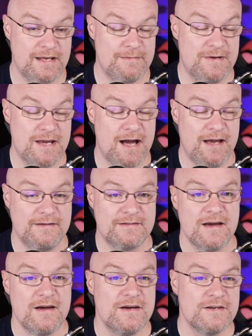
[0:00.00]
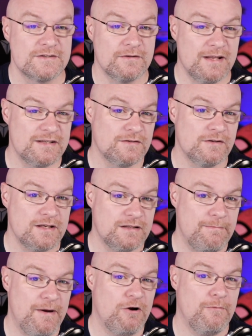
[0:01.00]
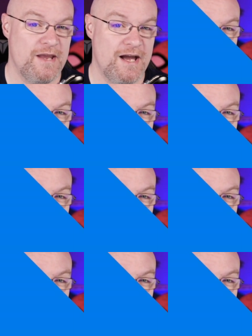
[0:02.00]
APIs. So let's look at the Power BI